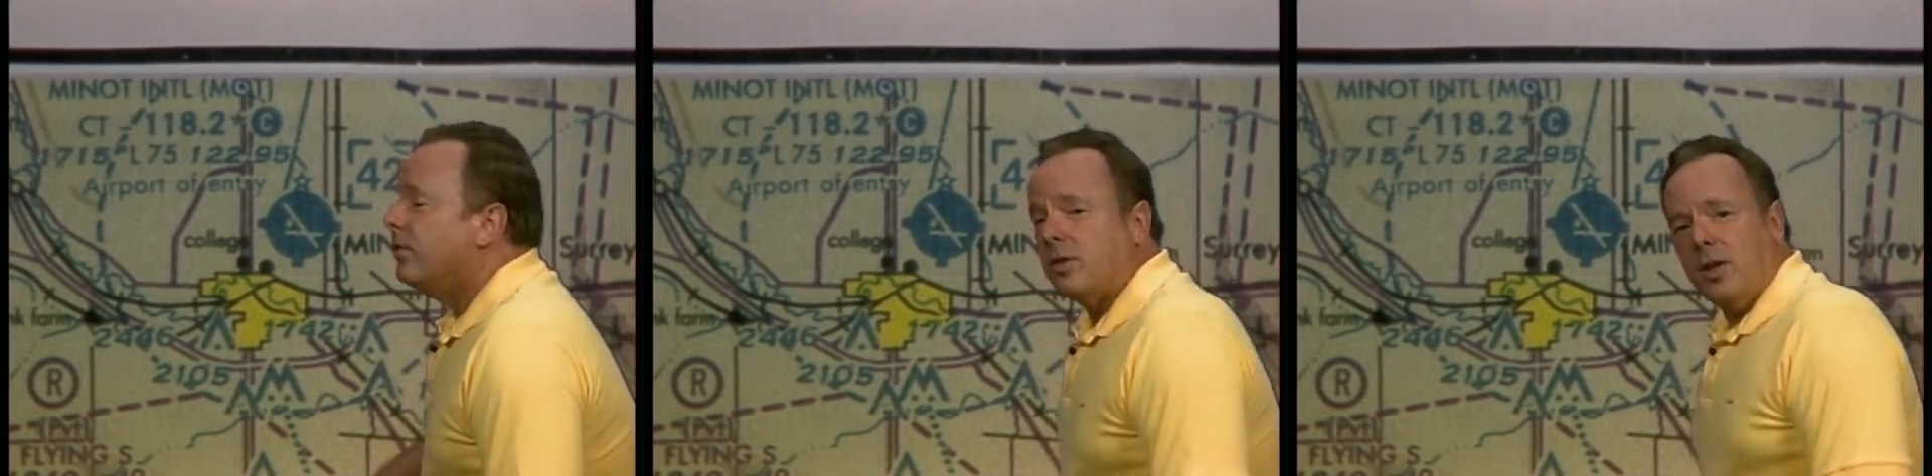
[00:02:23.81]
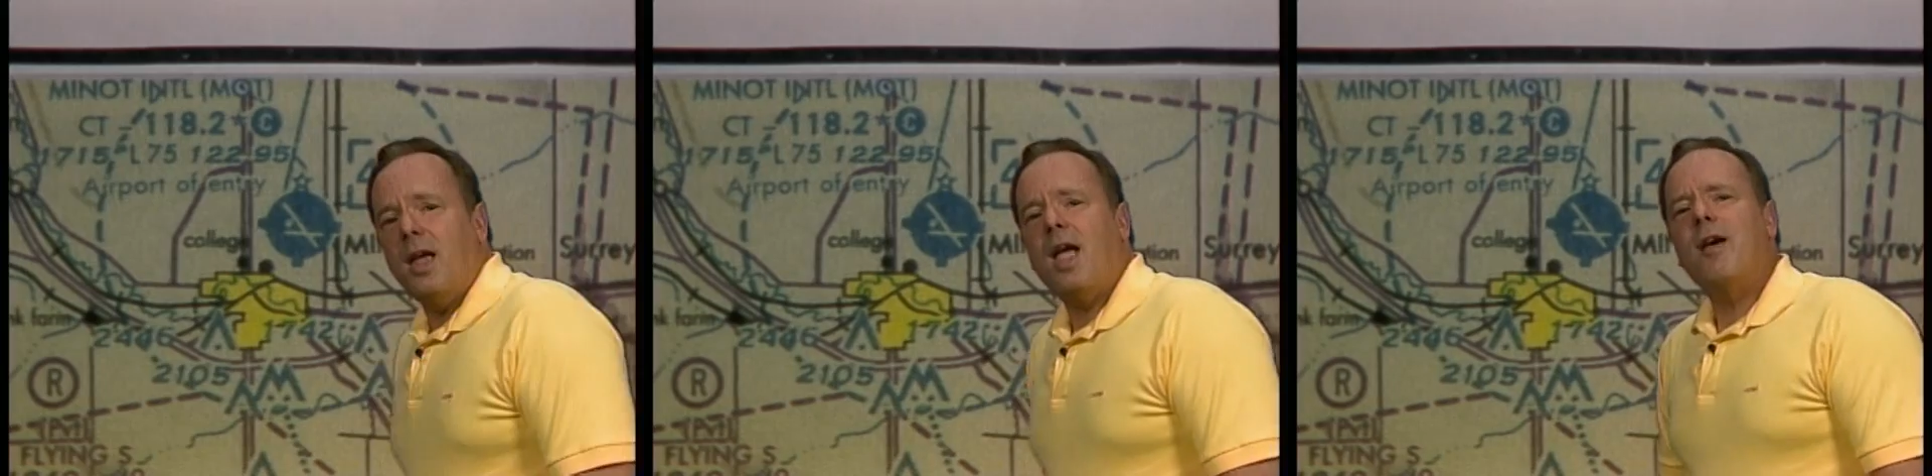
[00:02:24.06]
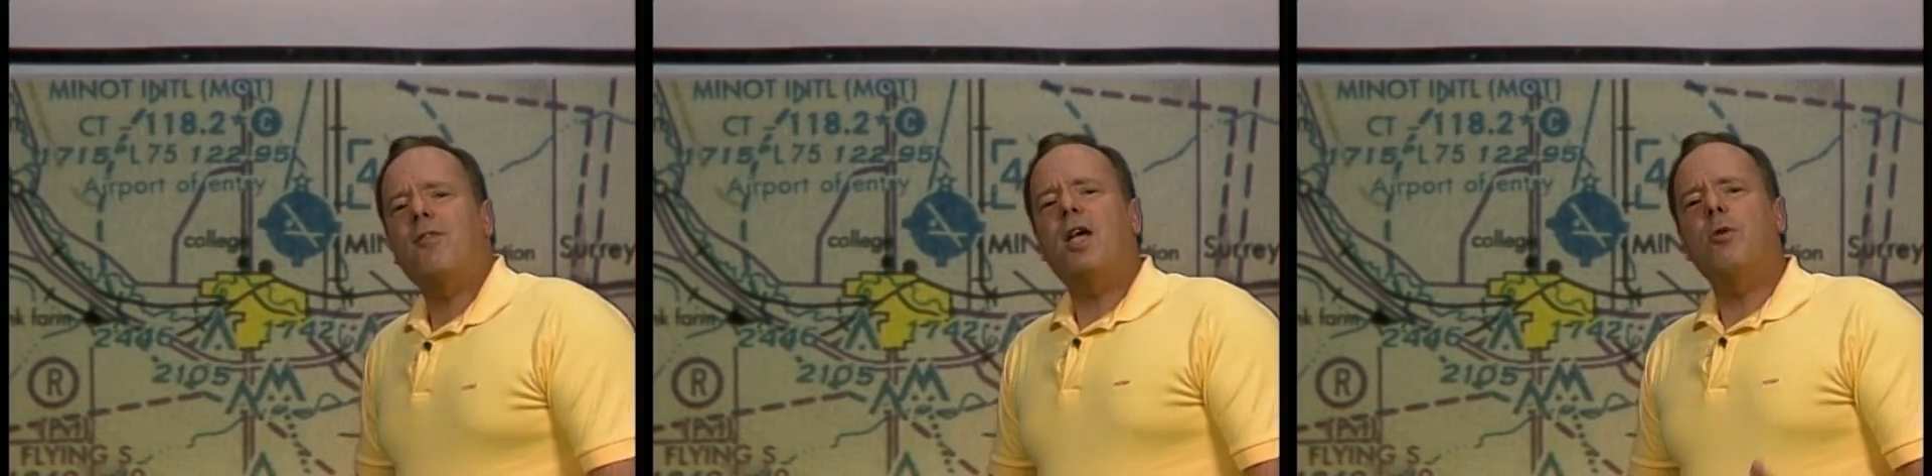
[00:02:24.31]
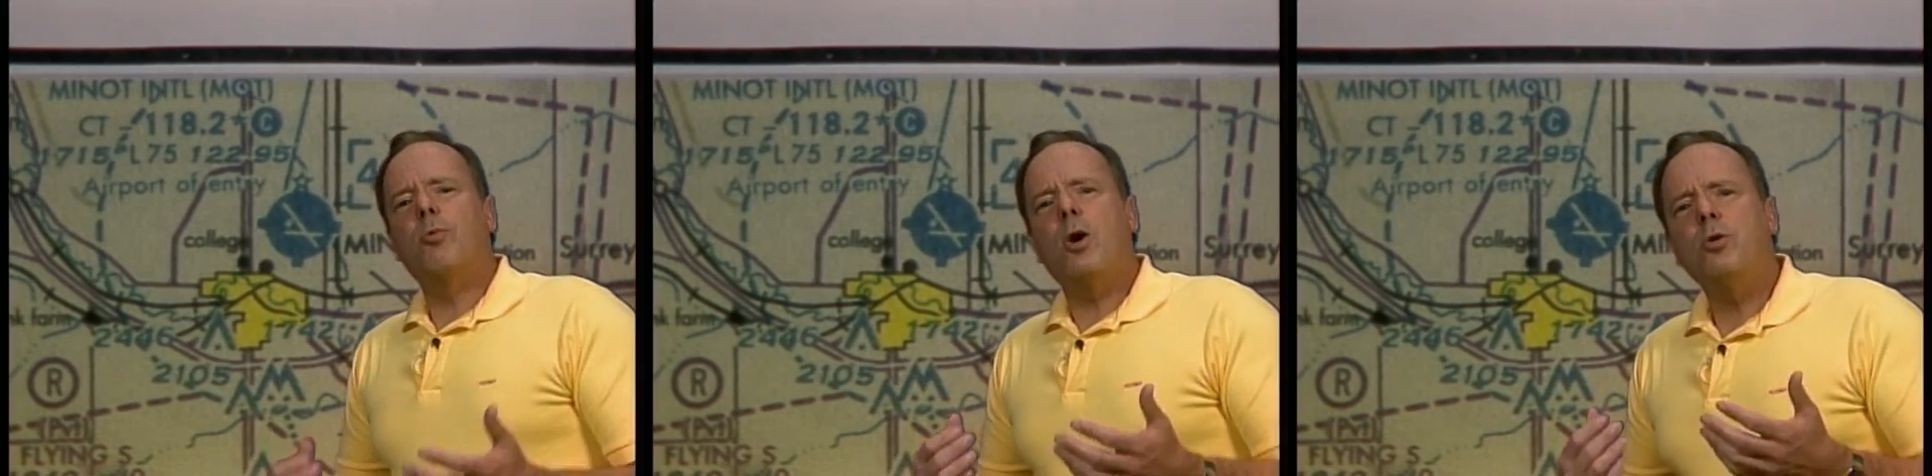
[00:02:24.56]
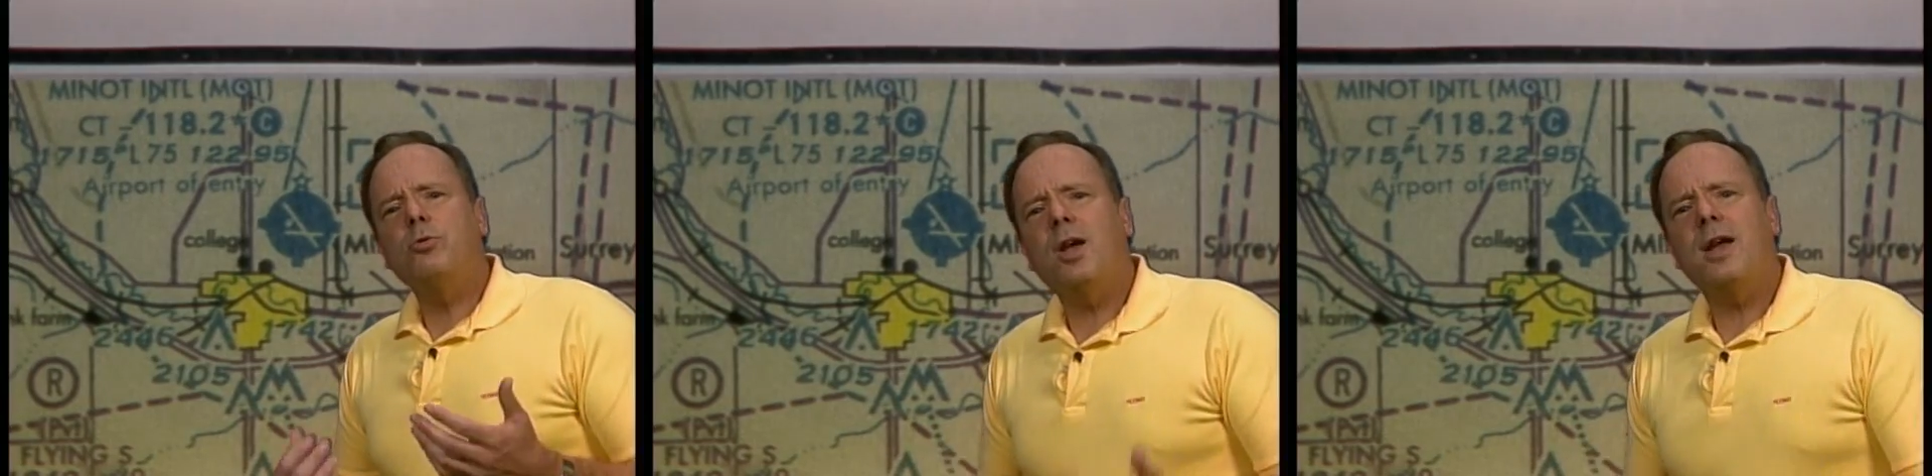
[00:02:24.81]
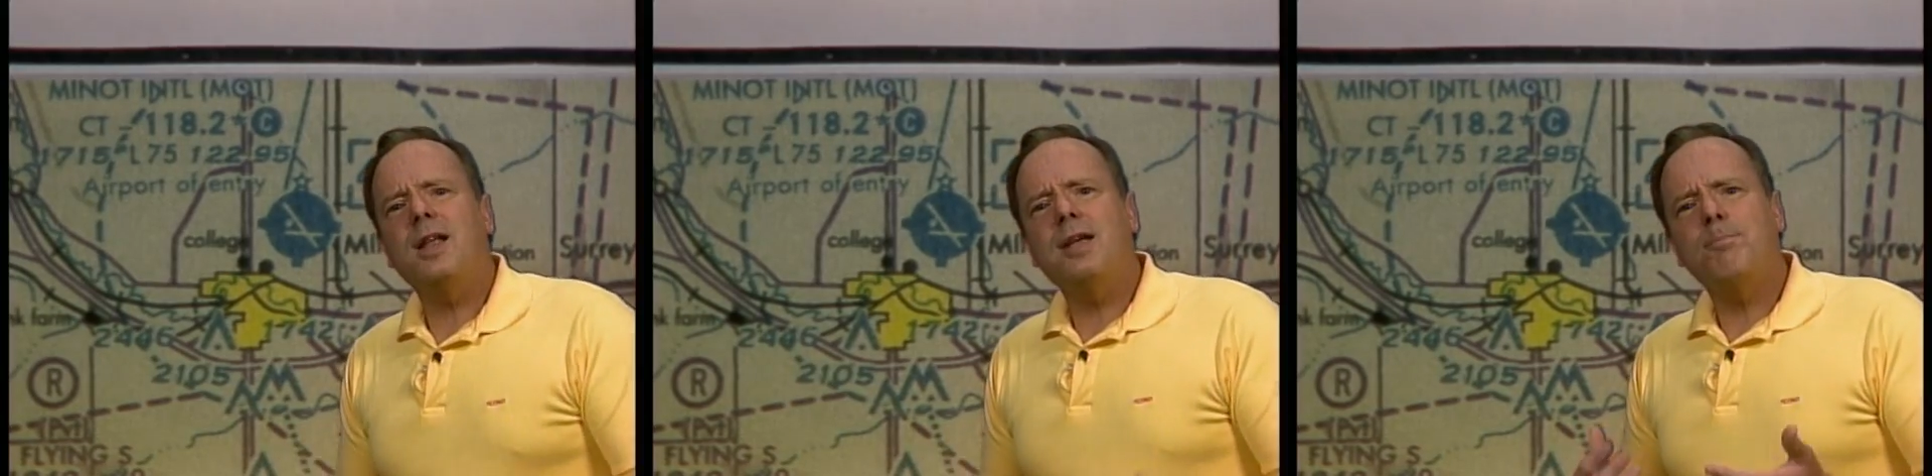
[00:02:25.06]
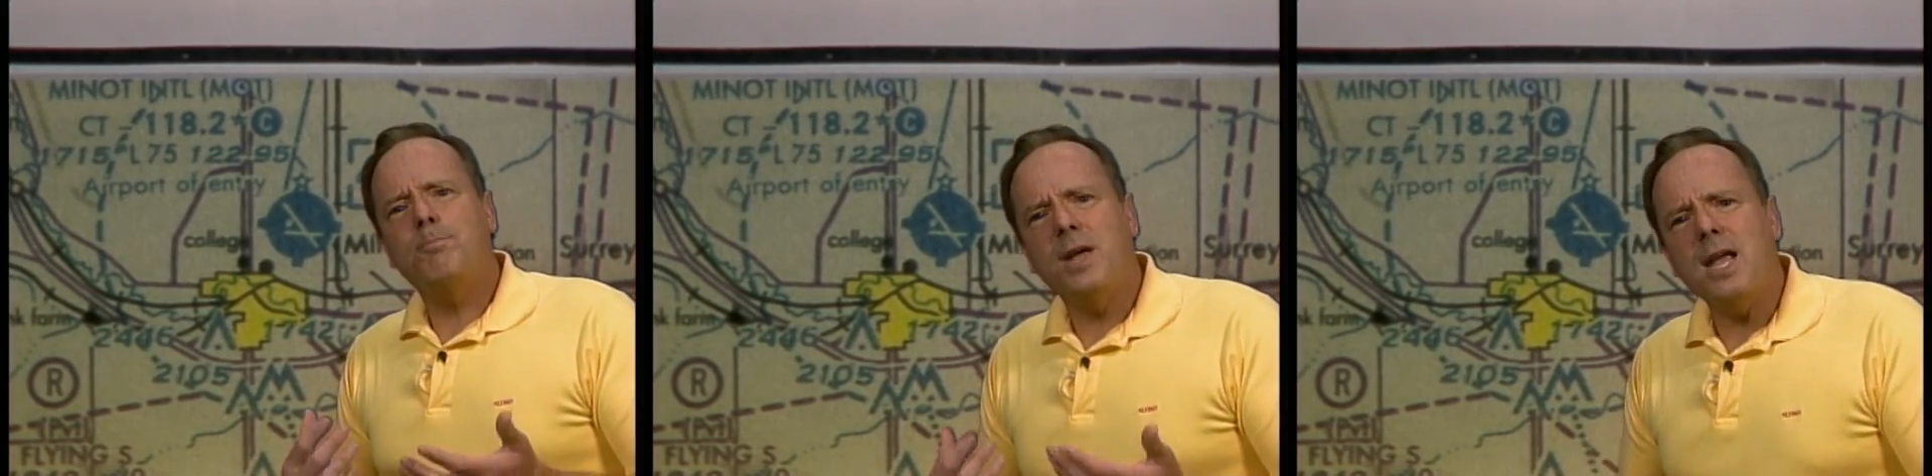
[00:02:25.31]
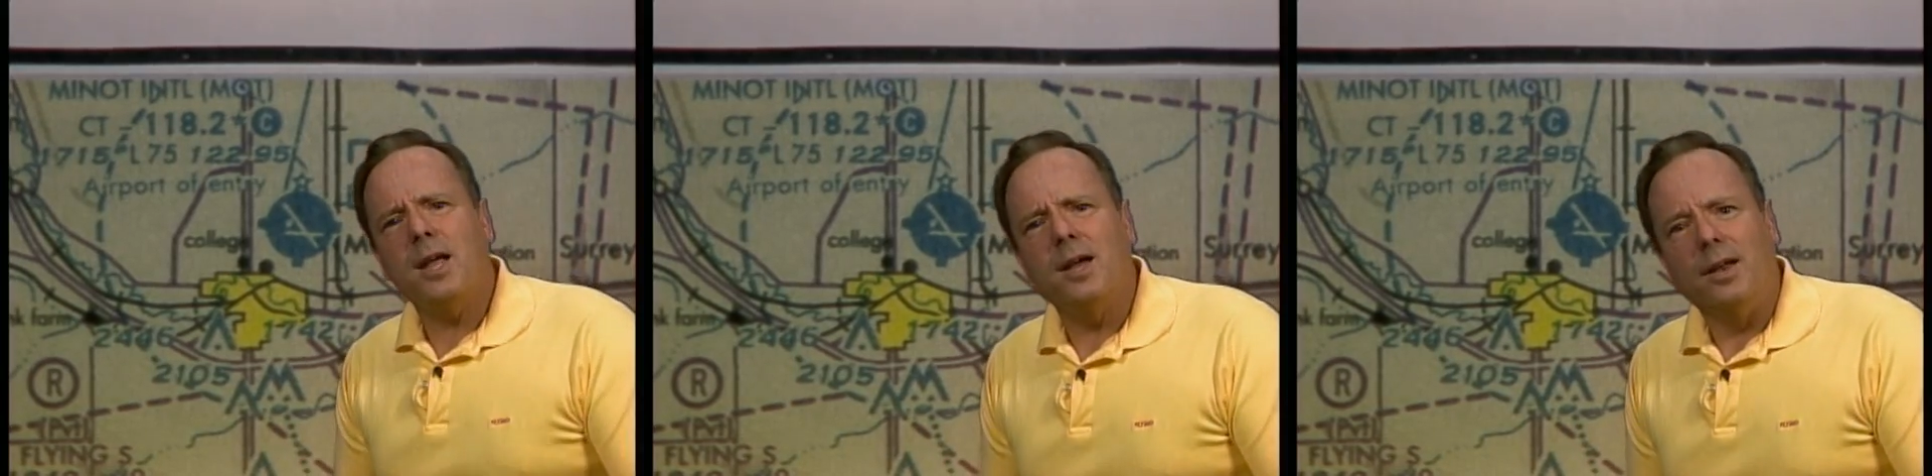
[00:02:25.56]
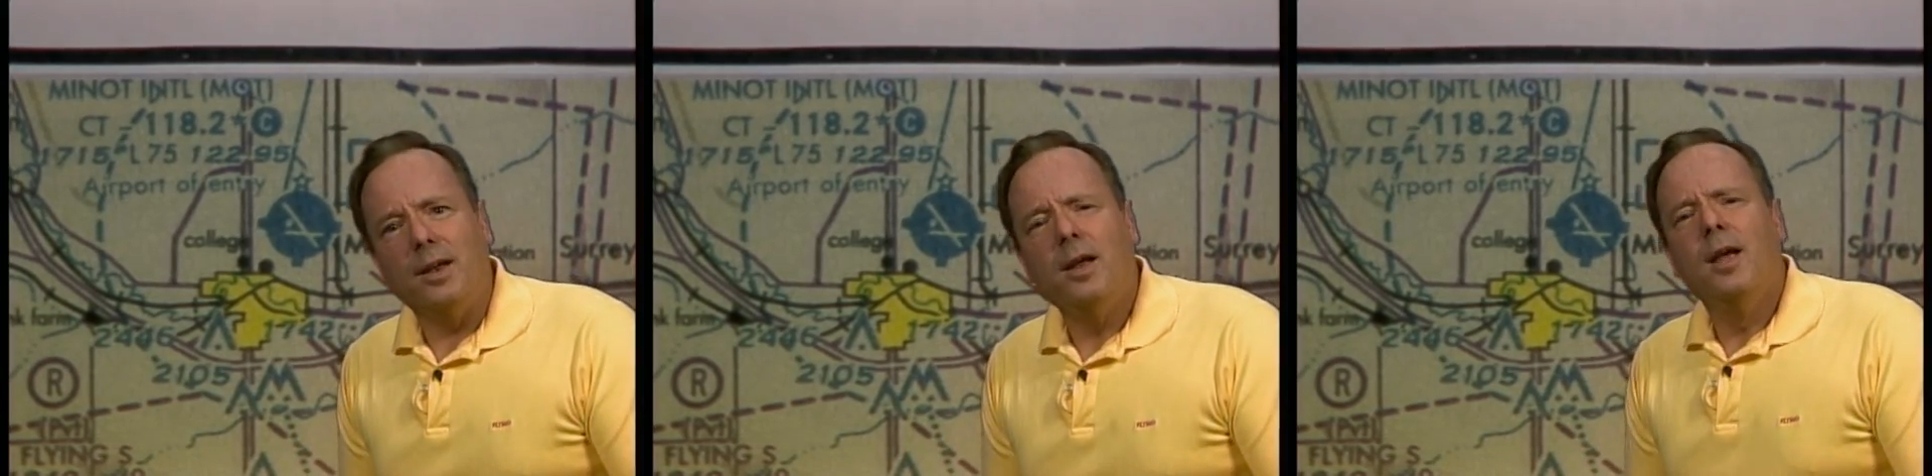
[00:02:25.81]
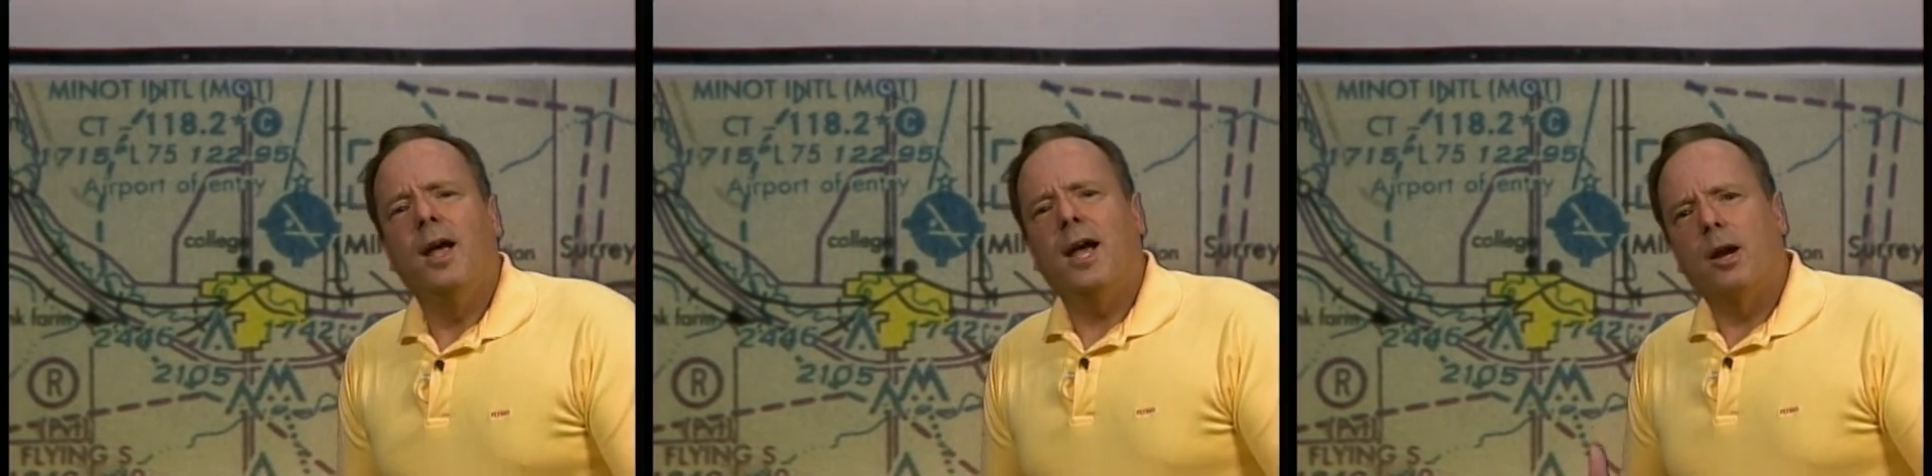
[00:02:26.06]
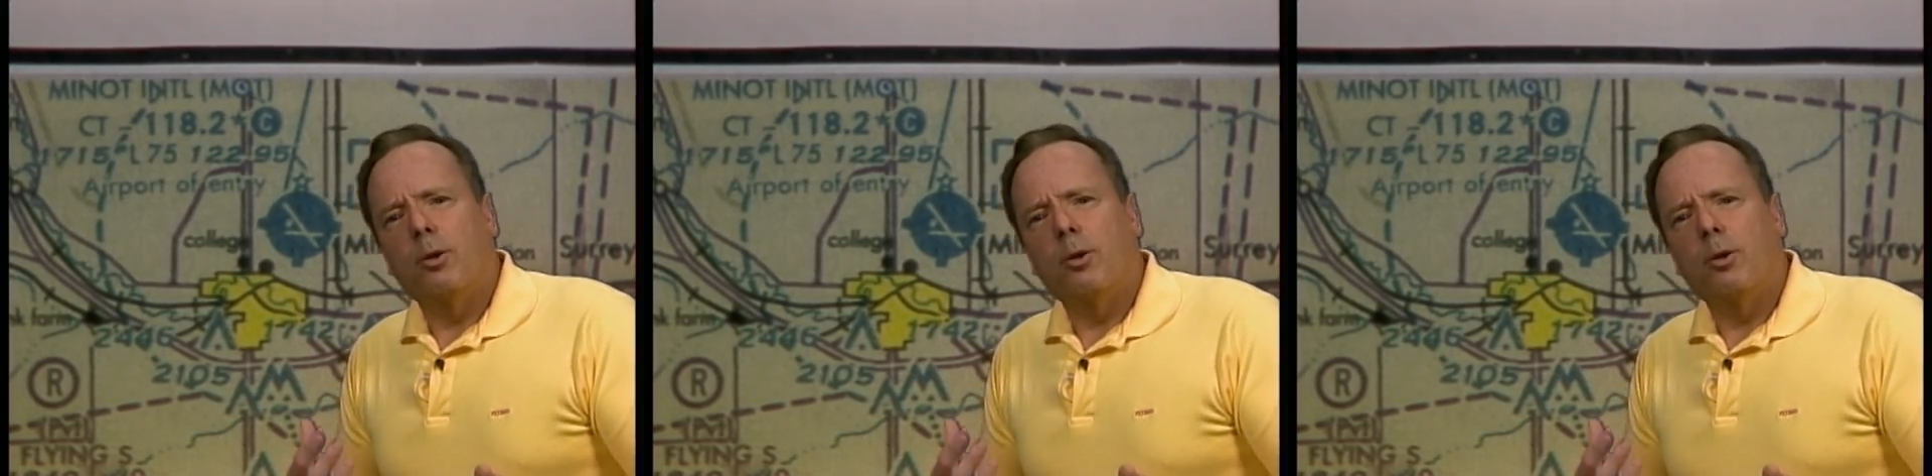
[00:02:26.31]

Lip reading: that they have a rotating beacon. And a